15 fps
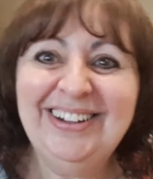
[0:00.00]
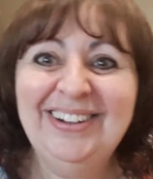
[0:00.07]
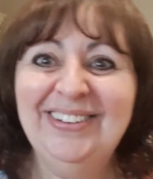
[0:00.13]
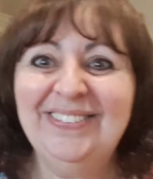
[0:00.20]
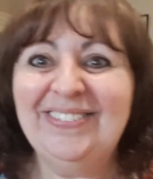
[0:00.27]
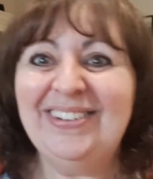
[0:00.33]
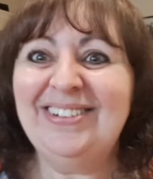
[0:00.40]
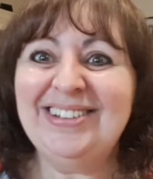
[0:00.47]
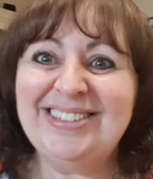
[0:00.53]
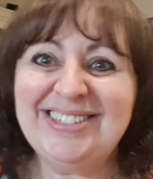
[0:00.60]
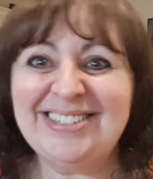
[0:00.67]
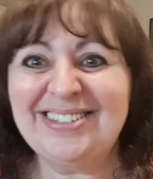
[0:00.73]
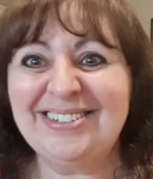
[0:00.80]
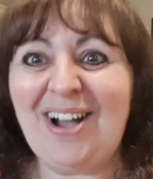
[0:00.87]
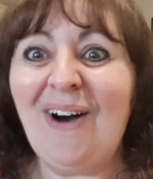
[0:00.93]
Where
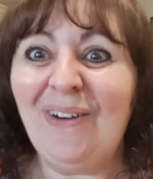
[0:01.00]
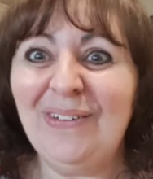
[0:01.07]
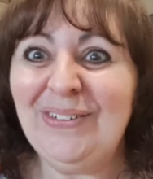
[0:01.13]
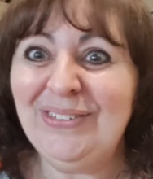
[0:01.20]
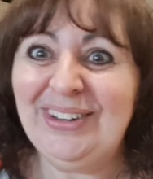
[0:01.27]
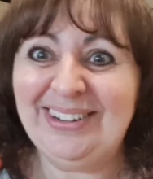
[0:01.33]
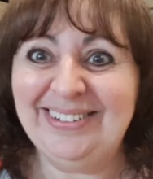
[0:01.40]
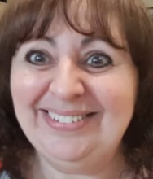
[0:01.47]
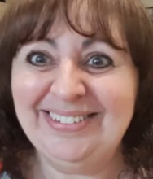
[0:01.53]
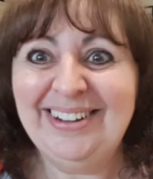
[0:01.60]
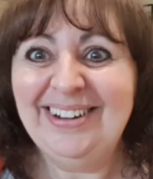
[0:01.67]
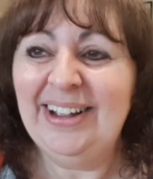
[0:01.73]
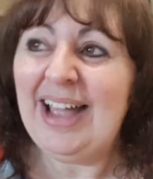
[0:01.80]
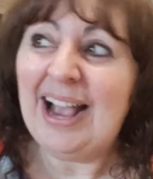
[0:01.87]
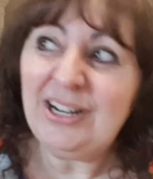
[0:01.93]
it's cold and
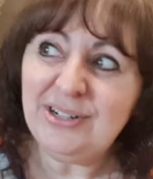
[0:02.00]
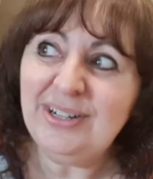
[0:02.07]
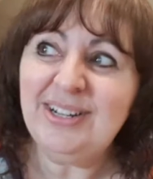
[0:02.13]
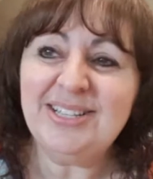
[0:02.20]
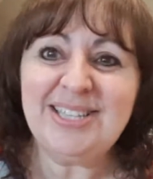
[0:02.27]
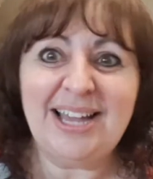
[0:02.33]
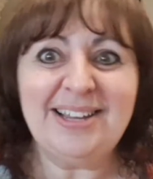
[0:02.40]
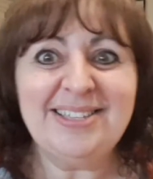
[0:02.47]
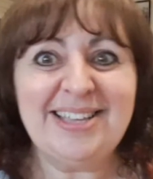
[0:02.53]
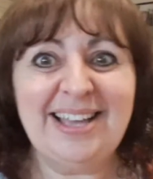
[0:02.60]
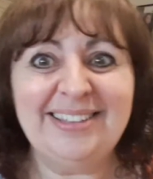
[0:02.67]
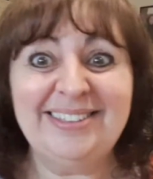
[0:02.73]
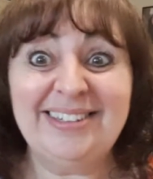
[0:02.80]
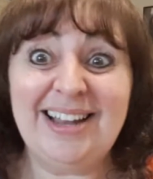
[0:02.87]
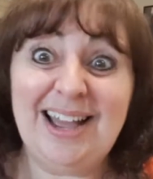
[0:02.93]
actually the sun is
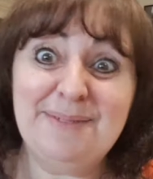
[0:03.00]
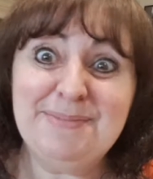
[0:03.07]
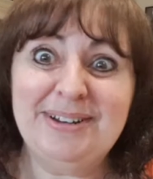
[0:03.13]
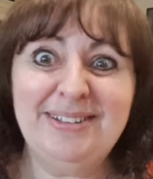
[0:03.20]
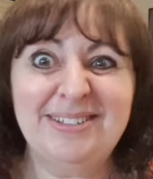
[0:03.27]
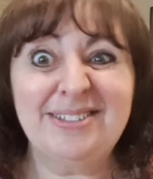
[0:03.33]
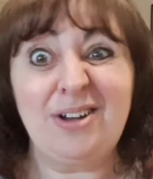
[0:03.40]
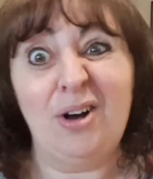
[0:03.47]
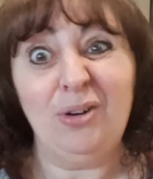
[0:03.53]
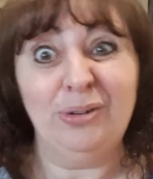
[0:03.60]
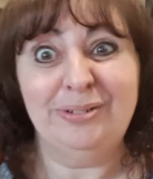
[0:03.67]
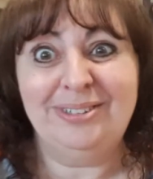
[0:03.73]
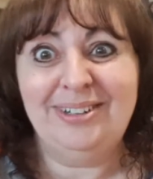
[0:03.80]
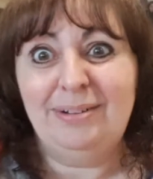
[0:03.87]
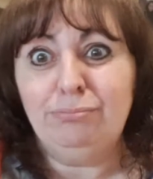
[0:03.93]
out today, but it's cold.